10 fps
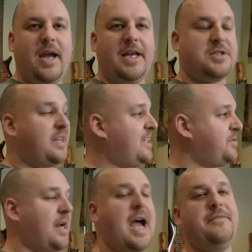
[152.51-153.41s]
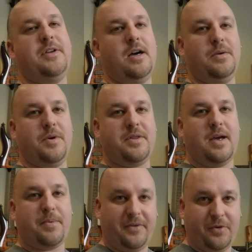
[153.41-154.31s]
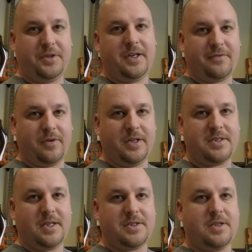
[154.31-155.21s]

And so that's what I've done with Privolnia, for instance.